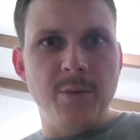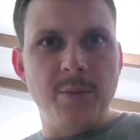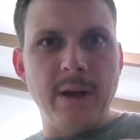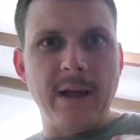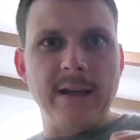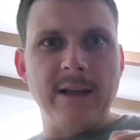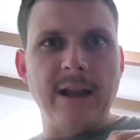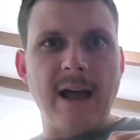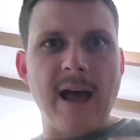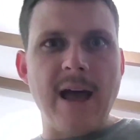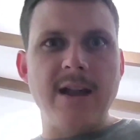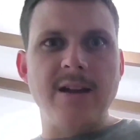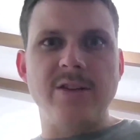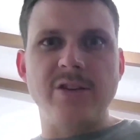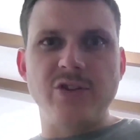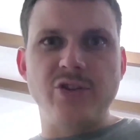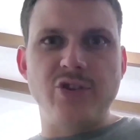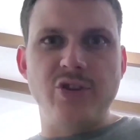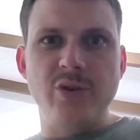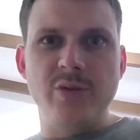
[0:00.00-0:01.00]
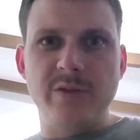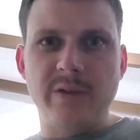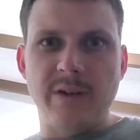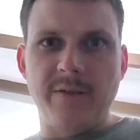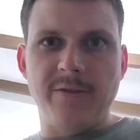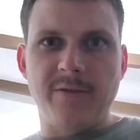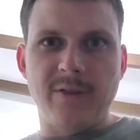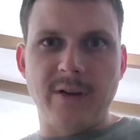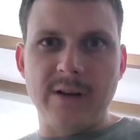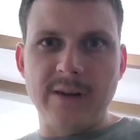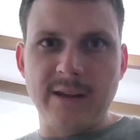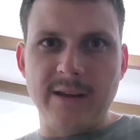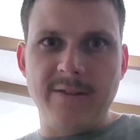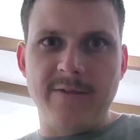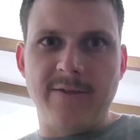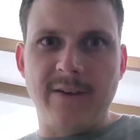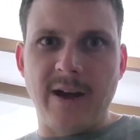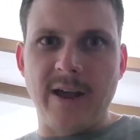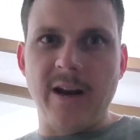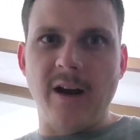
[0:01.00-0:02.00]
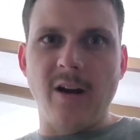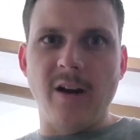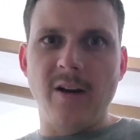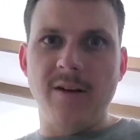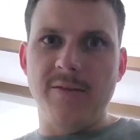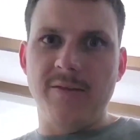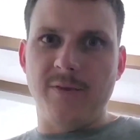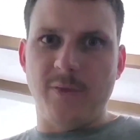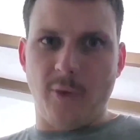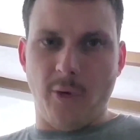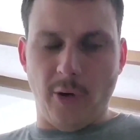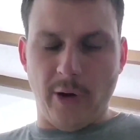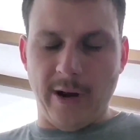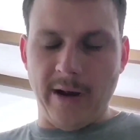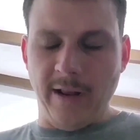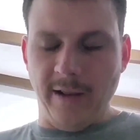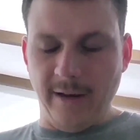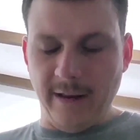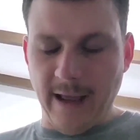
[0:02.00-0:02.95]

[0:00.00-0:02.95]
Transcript: You may not choose a friendly fighter for